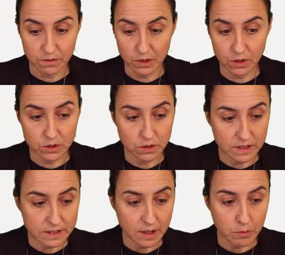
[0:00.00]
If we go to
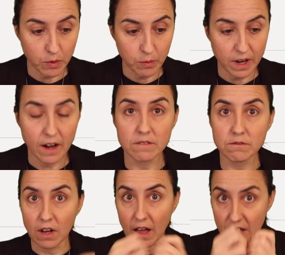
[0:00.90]
the step where we're
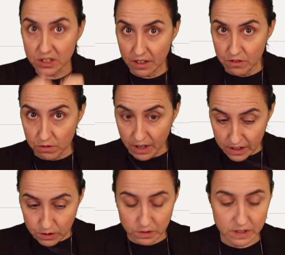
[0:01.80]
actually
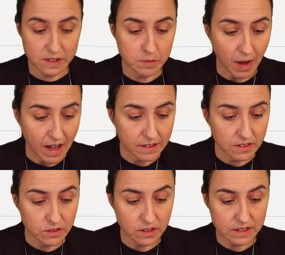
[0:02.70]
ready to
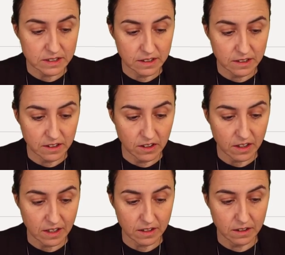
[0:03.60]
expand, you can see
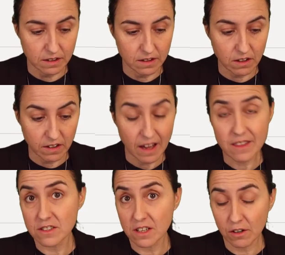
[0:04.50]
here that the
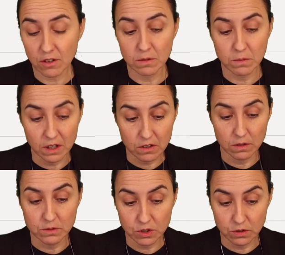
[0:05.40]
headers are column one,
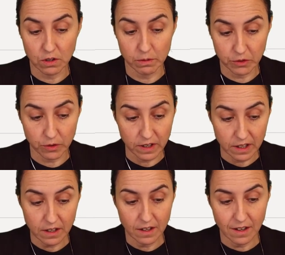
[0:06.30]
column two, column three,